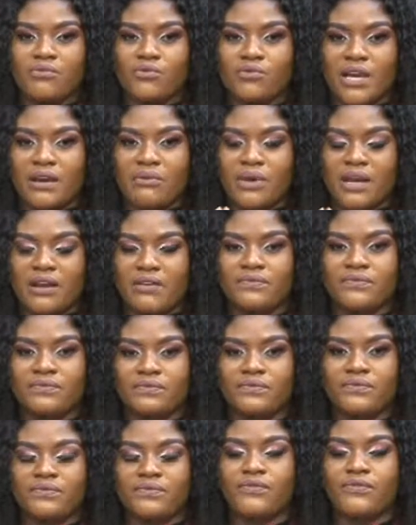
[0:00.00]
we are
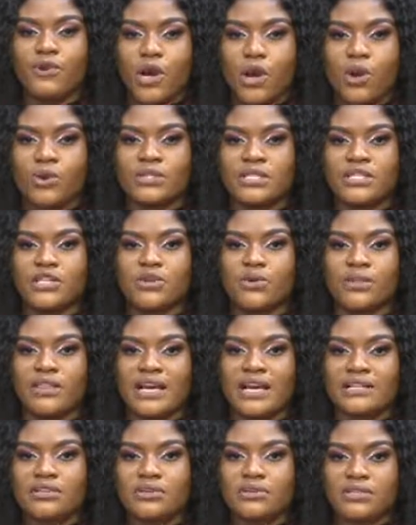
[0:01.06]
focusing on
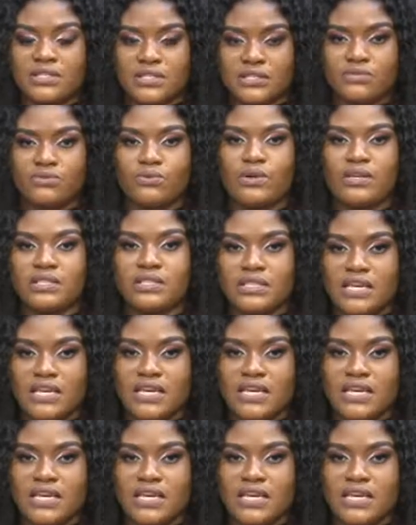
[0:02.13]
that constituency.